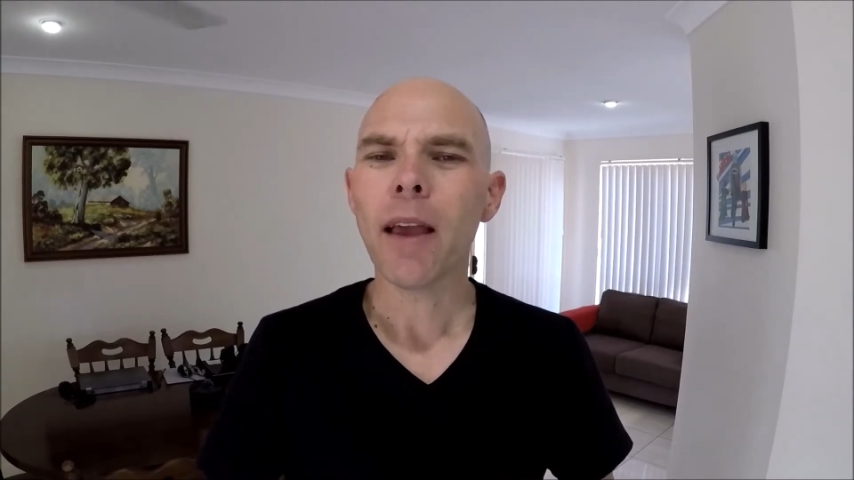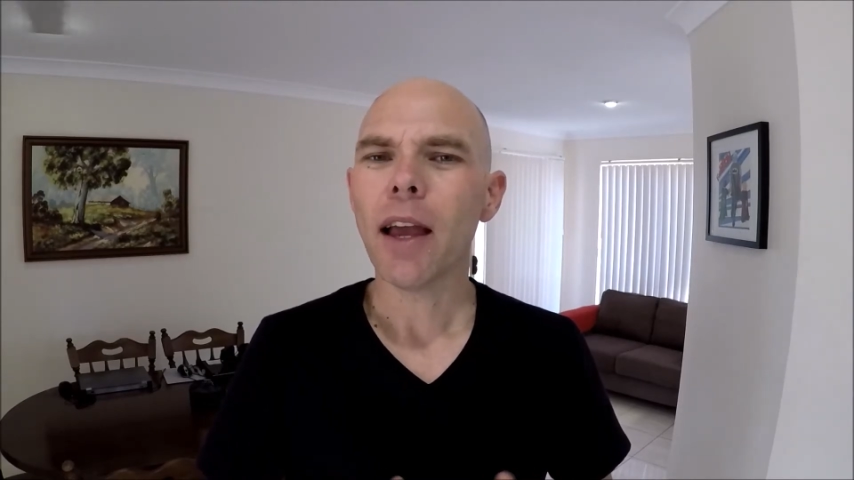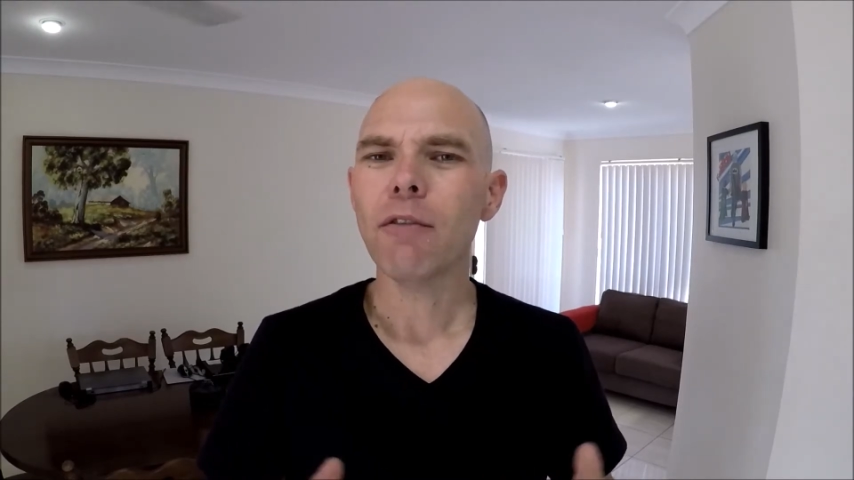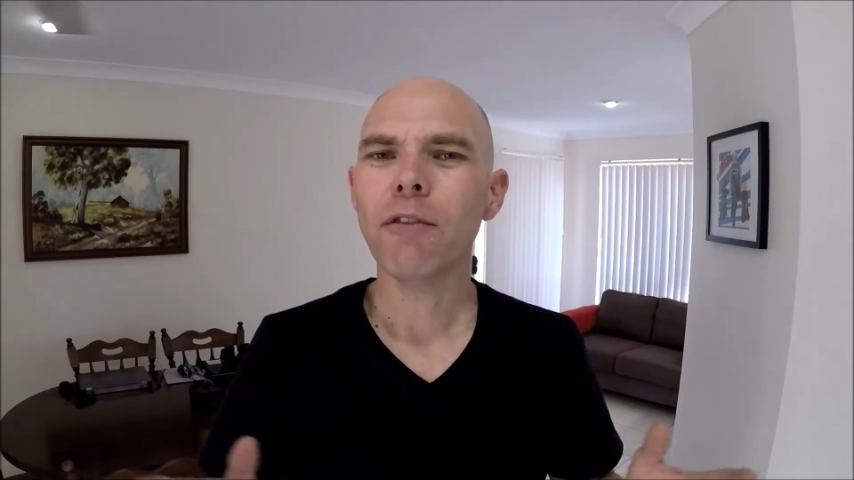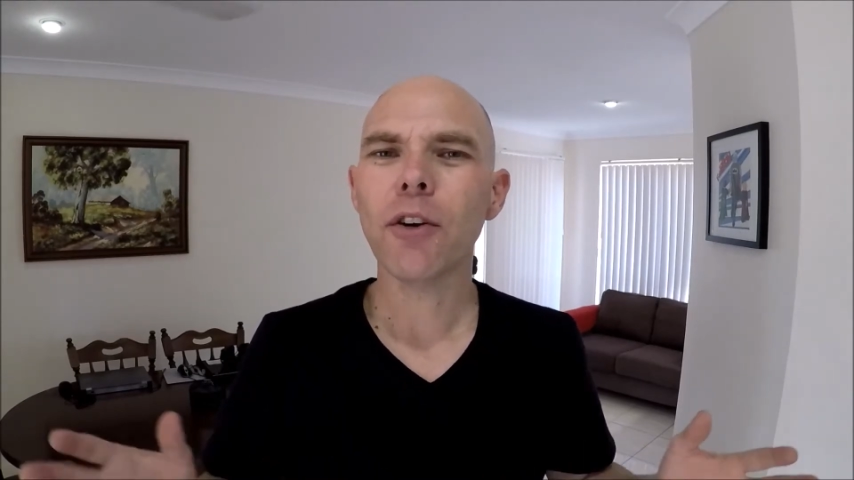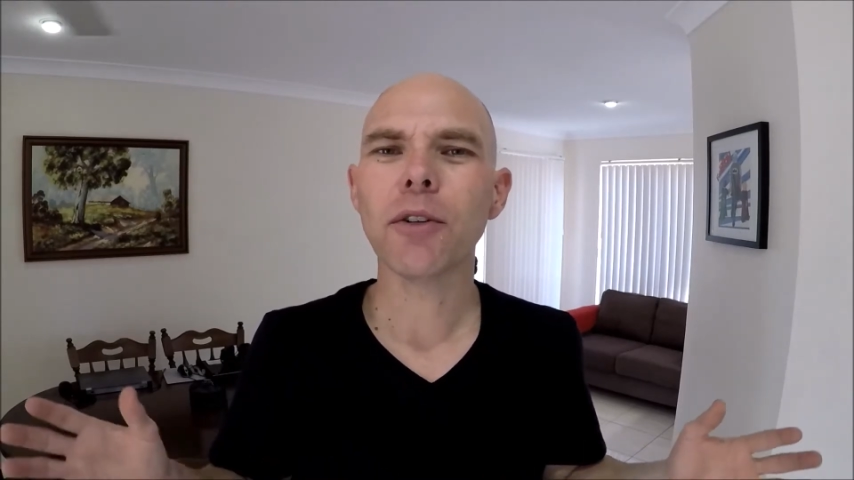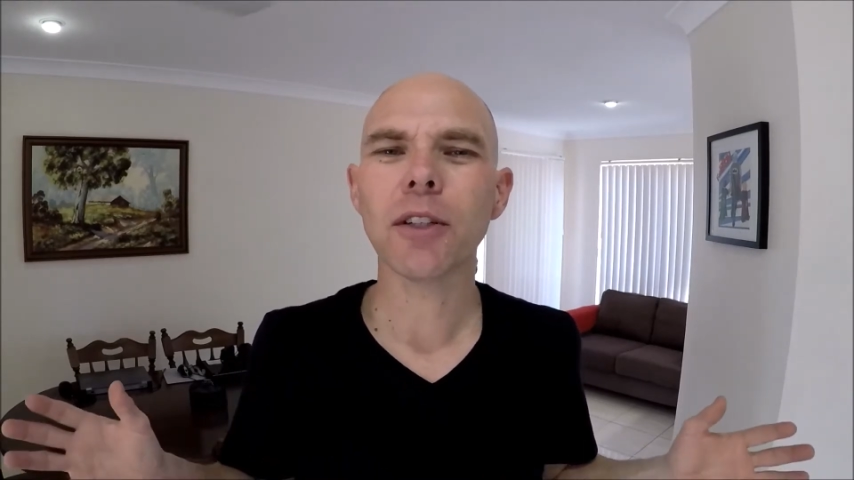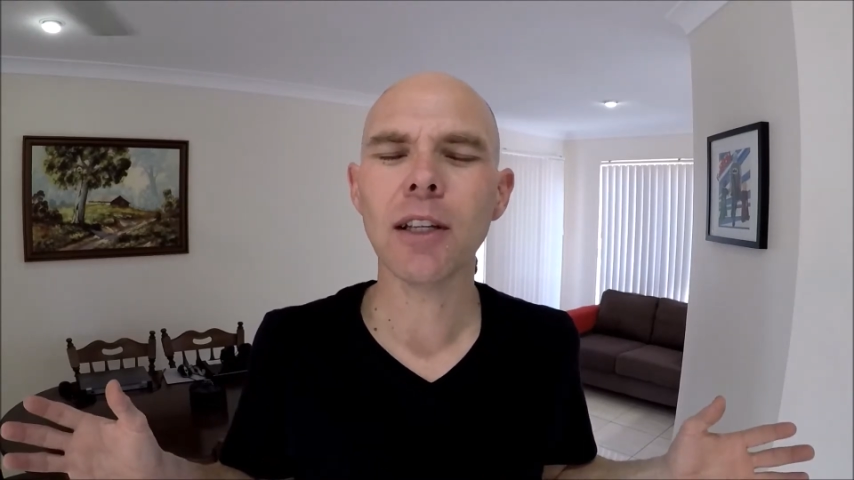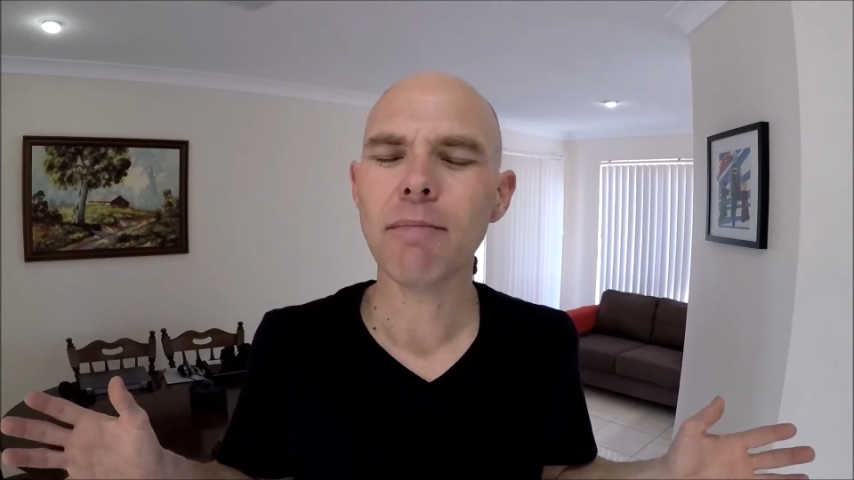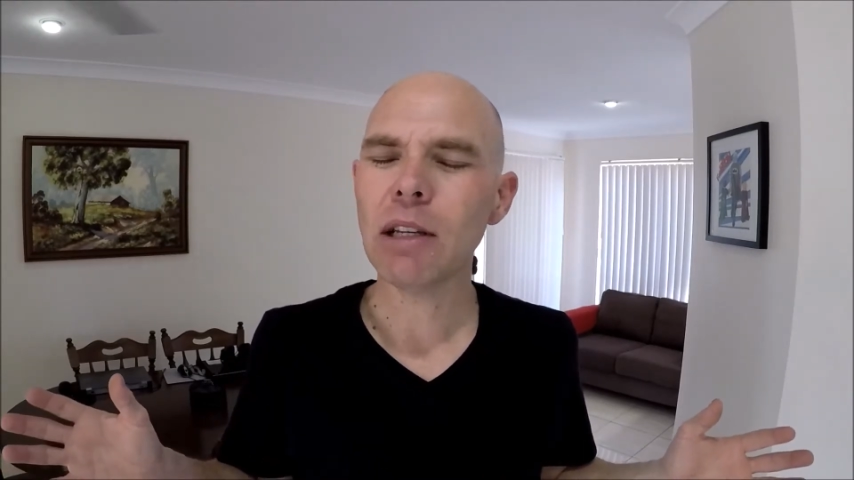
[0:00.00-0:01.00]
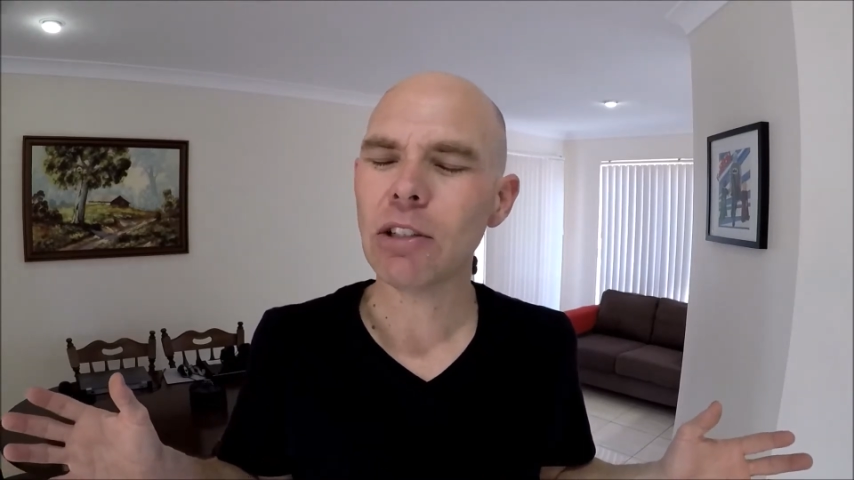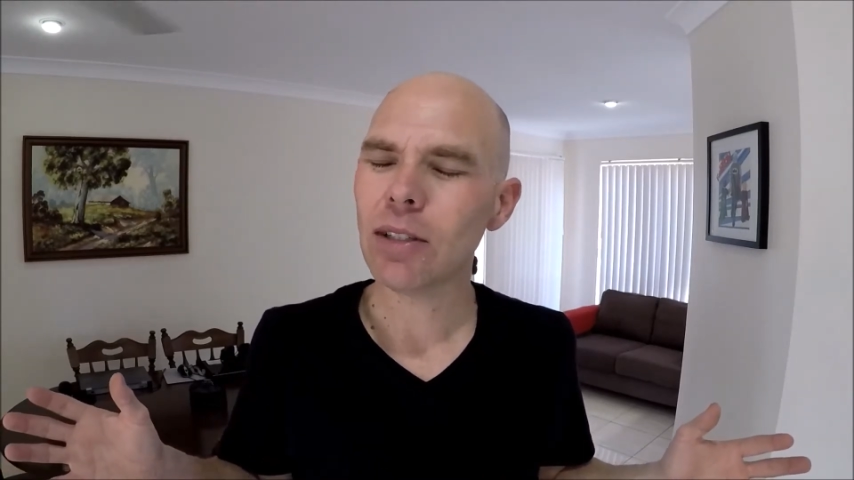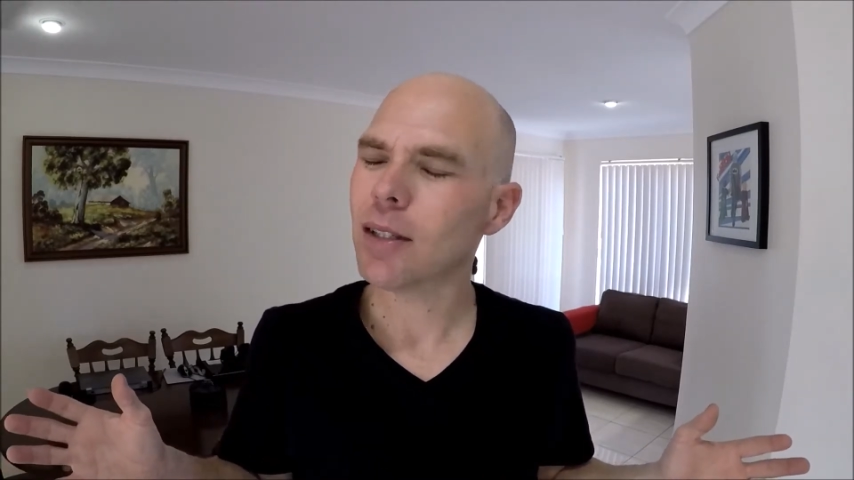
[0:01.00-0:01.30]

And folks, let me just